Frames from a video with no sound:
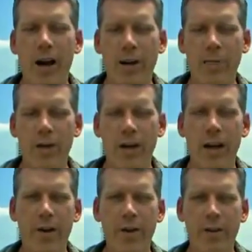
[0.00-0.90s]
at work
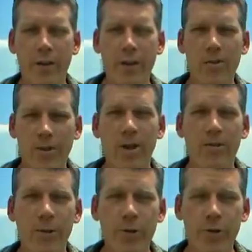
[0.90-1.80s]
out here in the Gulf,
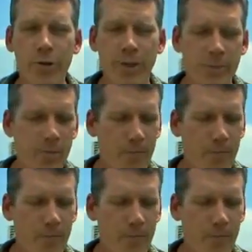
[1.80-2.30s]
unfortunately.